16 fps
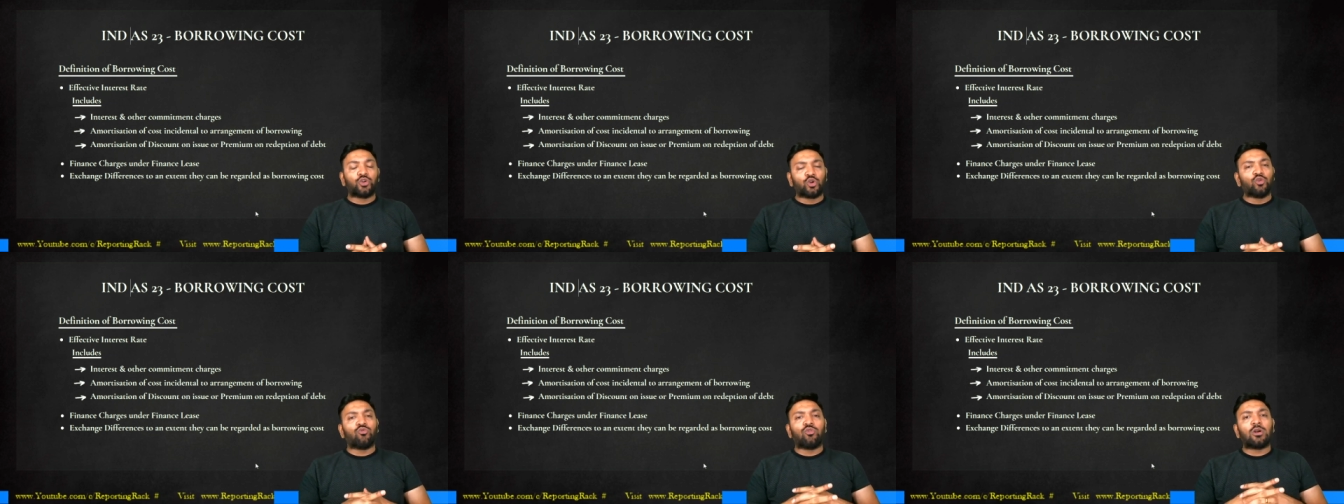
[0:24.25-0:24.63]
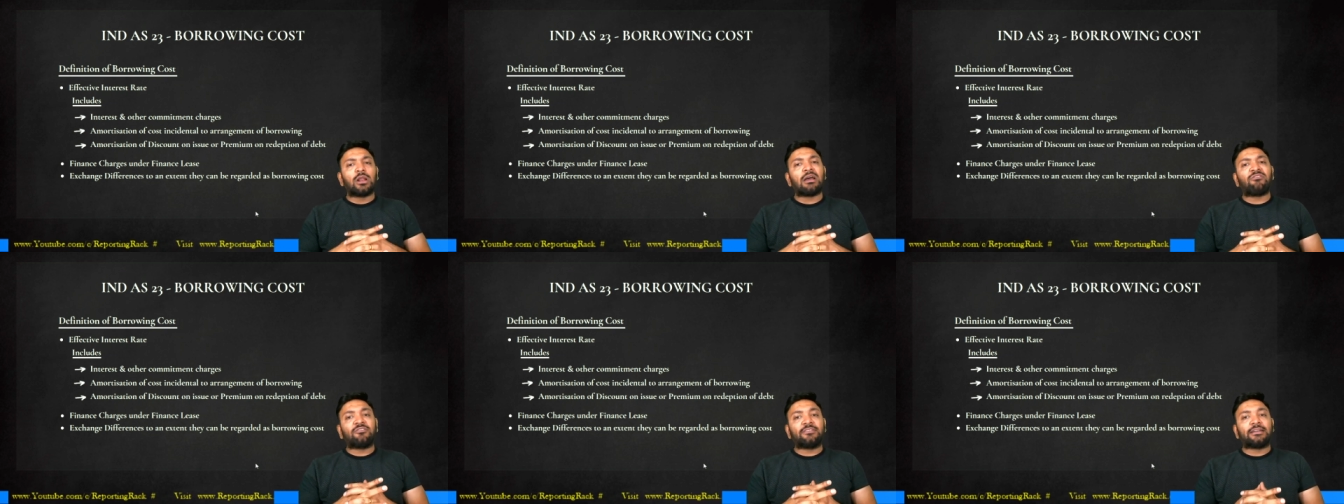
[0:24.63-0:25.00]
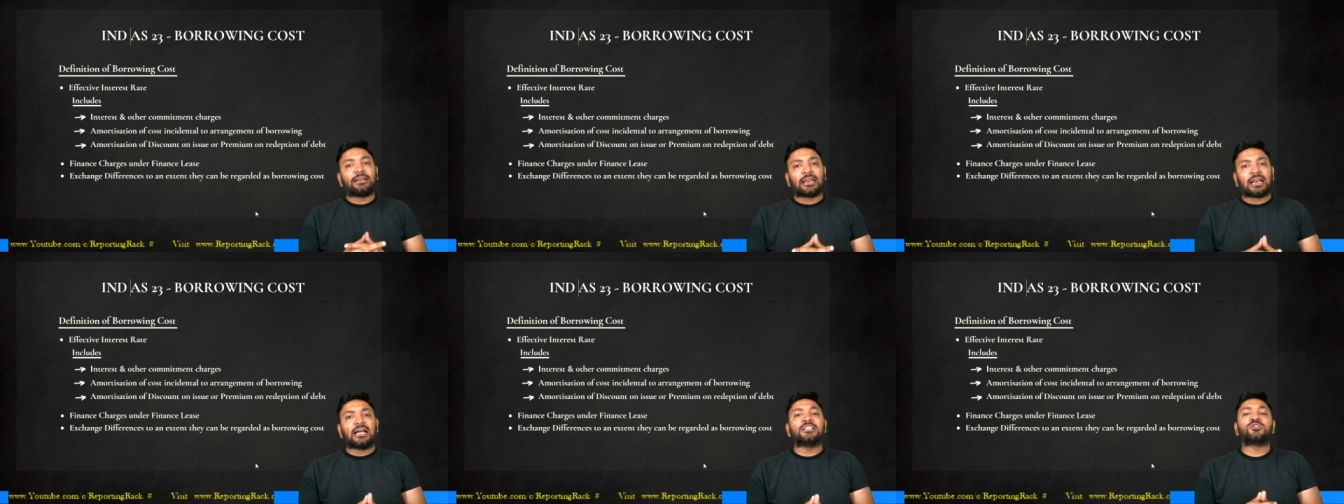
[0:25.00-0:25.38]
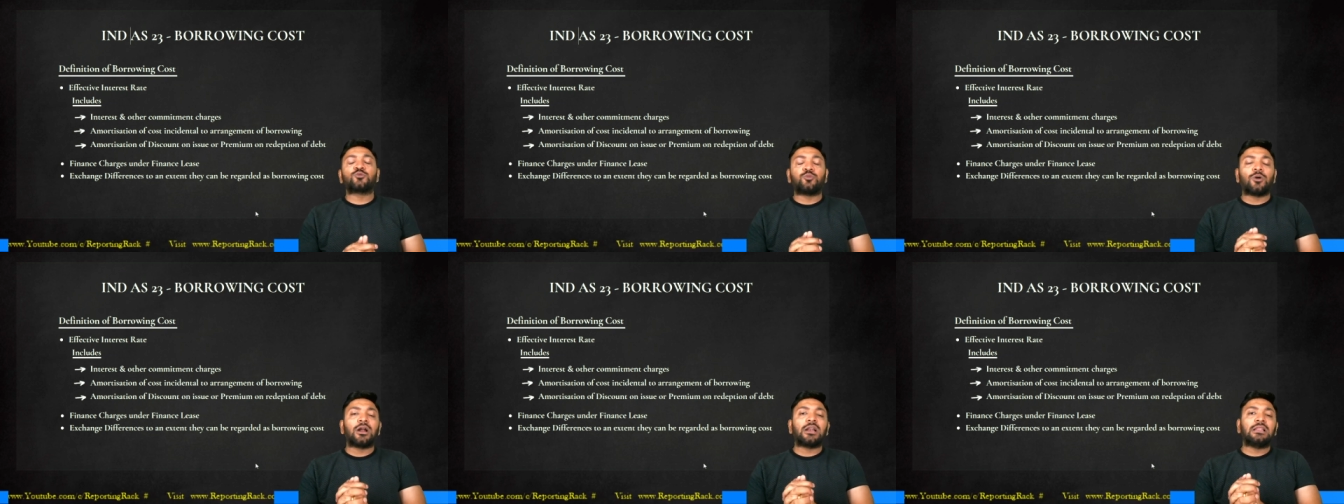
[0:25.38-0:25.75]
you would have
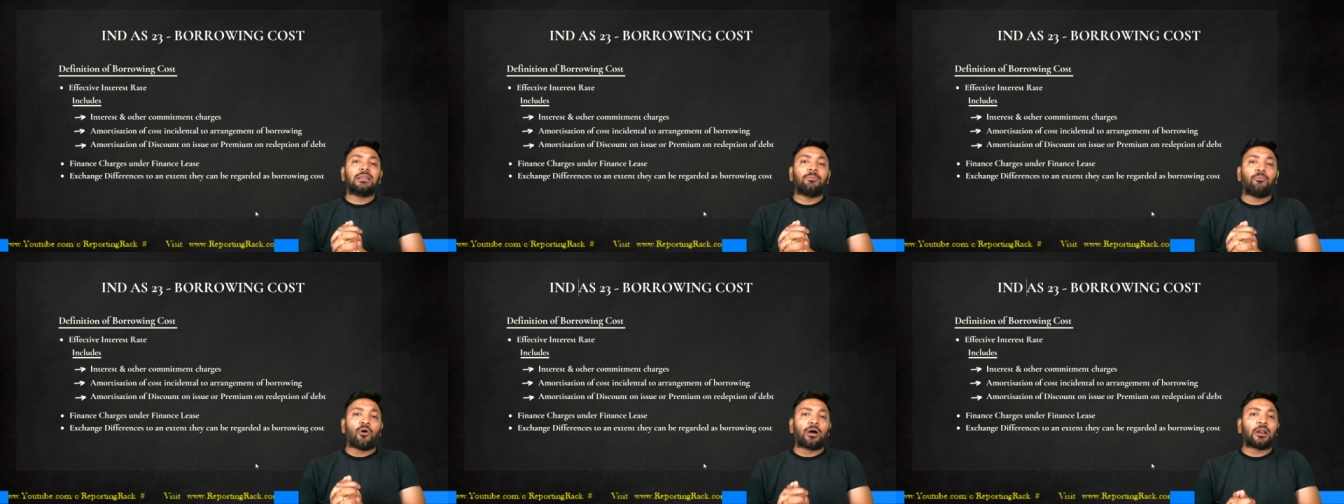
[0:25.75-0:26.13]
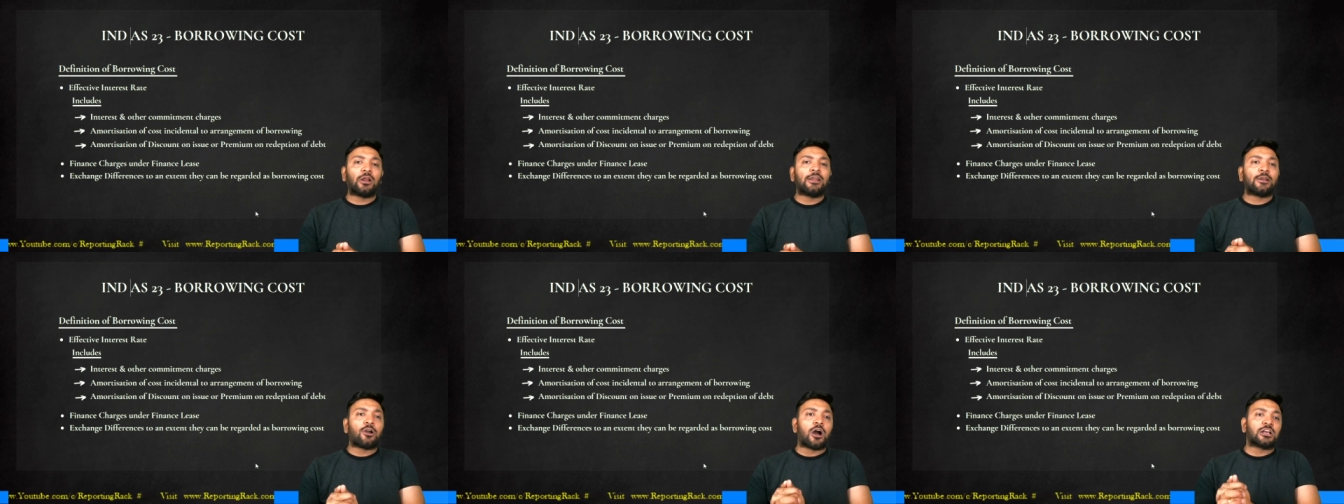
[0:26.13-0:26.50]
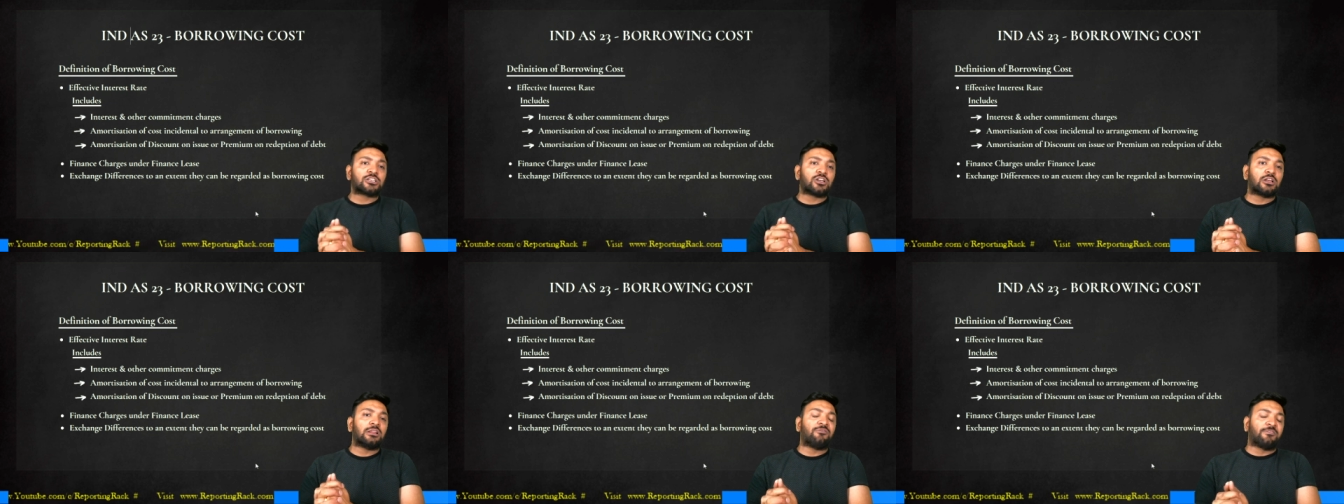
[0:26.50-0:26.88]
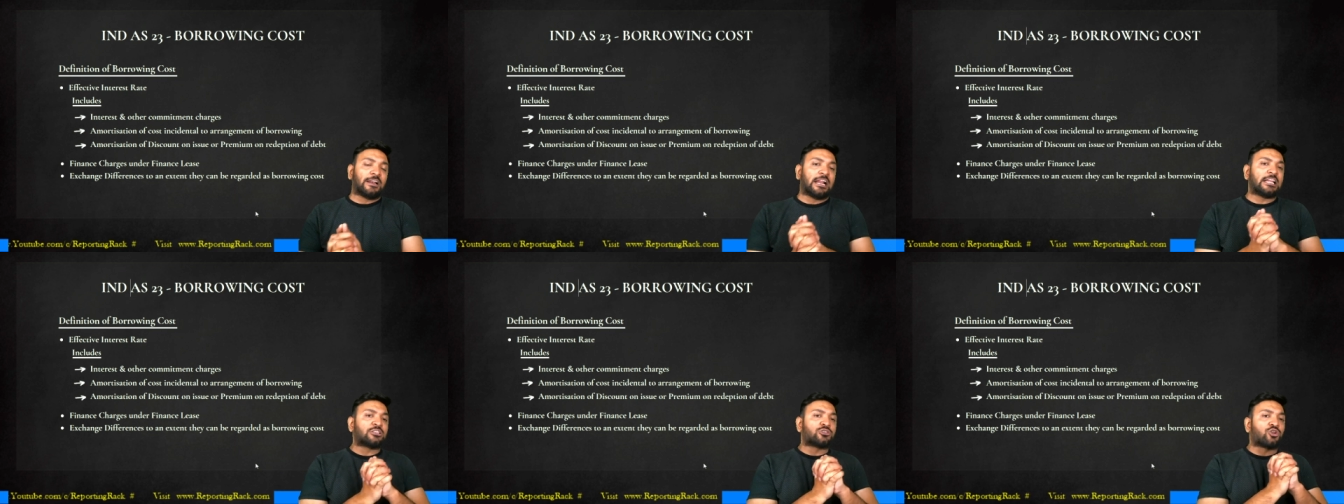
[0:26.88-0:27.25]
transferred the borrowing cost or the
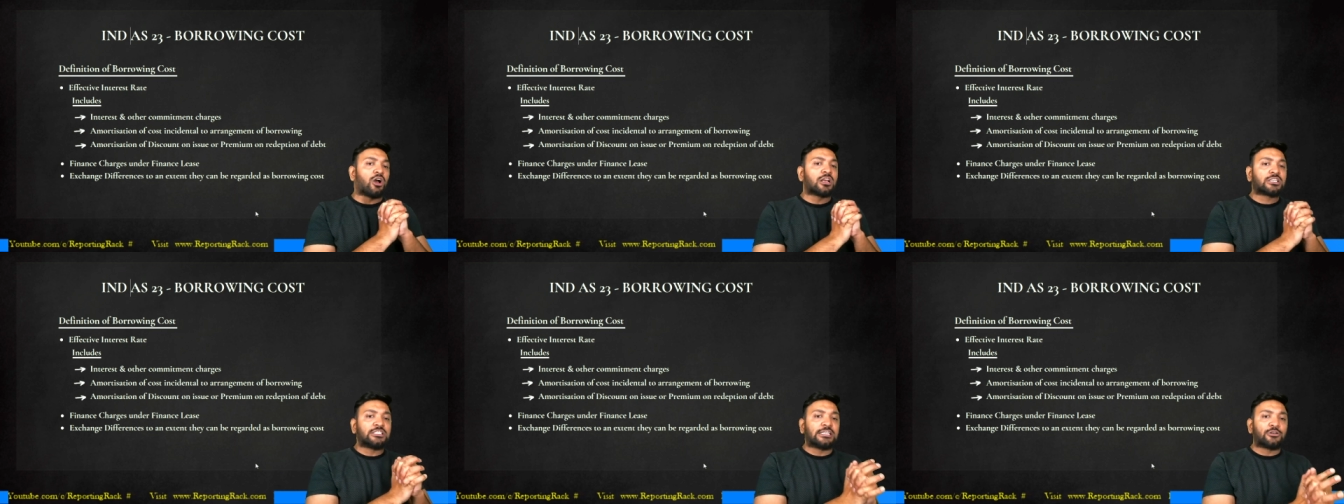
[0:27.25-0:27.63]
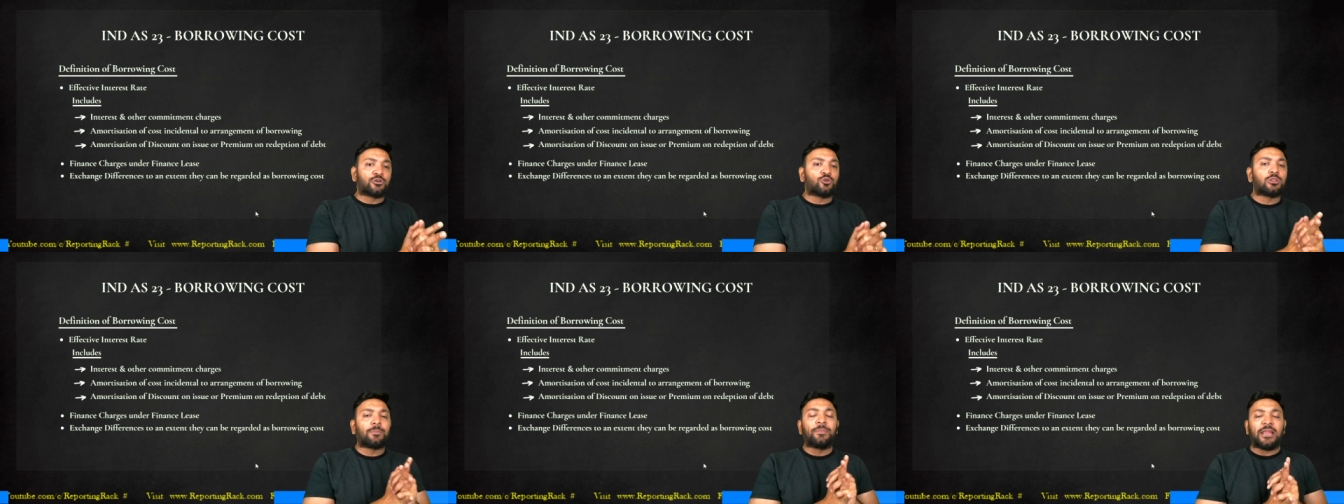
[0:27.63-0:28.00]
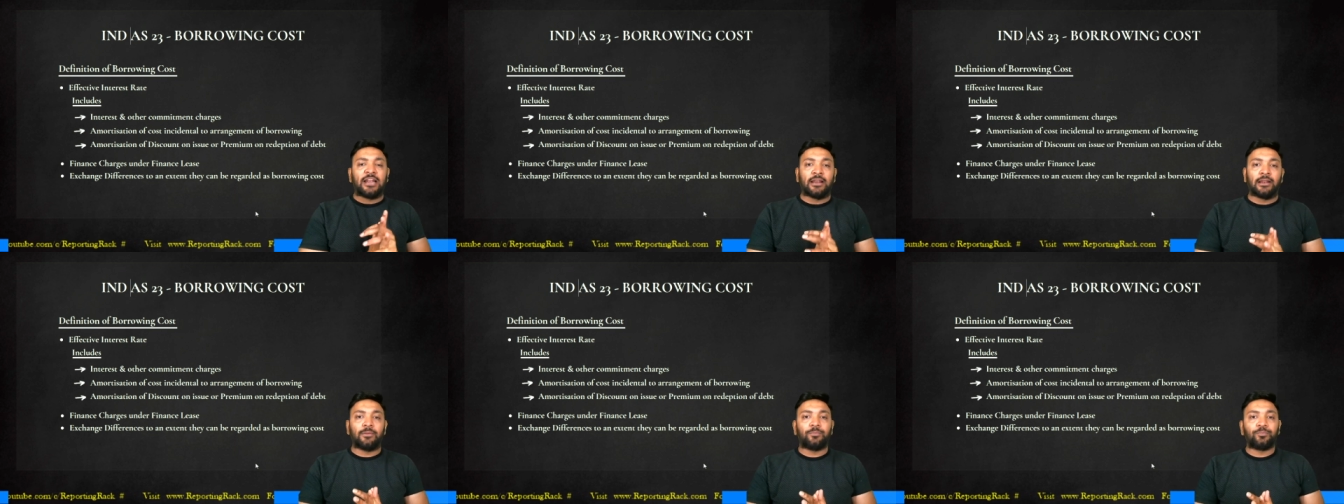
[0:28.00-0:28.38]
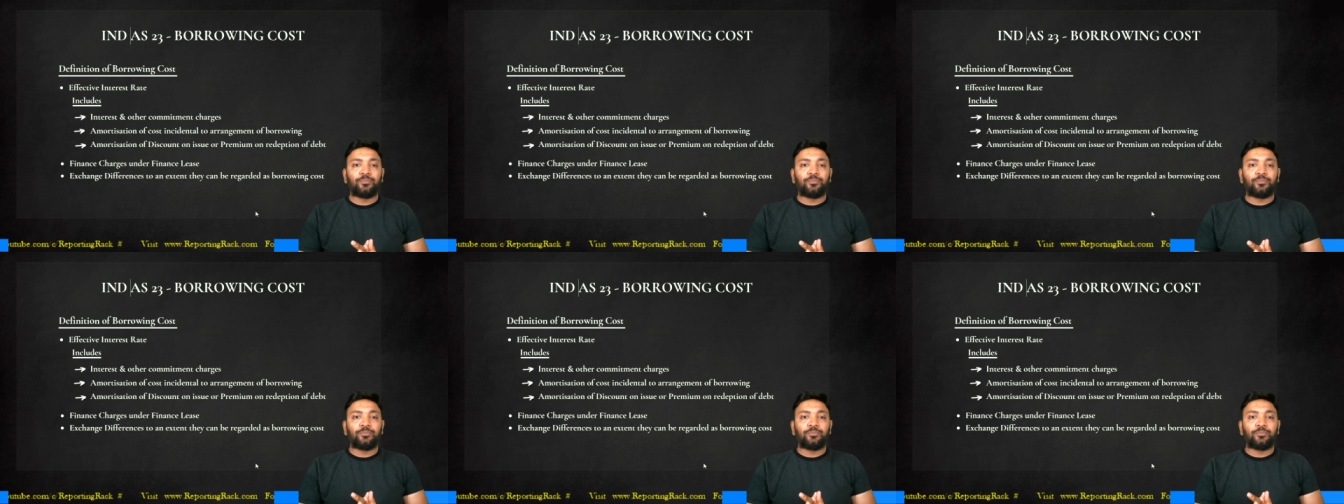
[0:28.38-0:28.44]
finance cost to the P&L.